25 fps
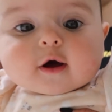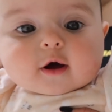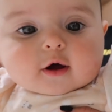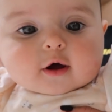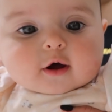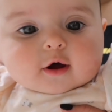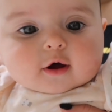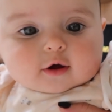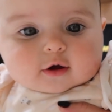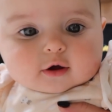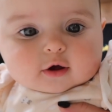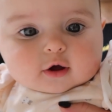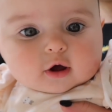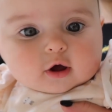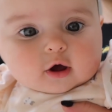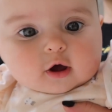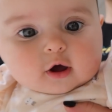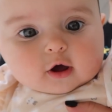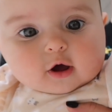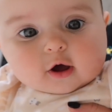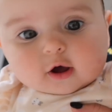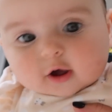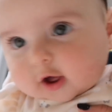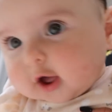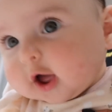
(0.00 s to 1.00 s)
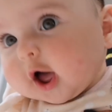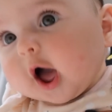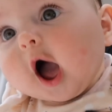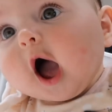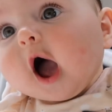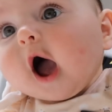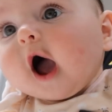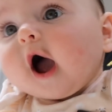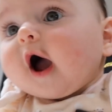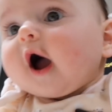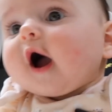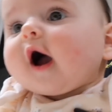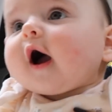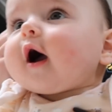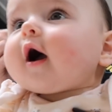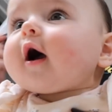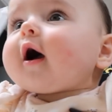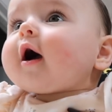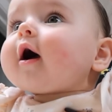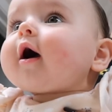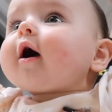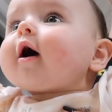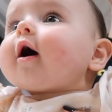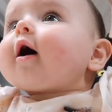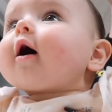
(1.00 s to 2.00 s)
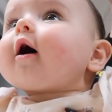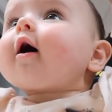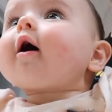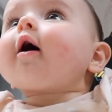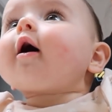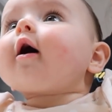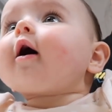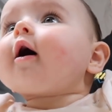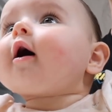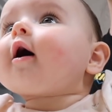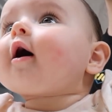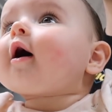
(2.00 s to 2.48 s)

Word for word: Yeah. But her hair is getting so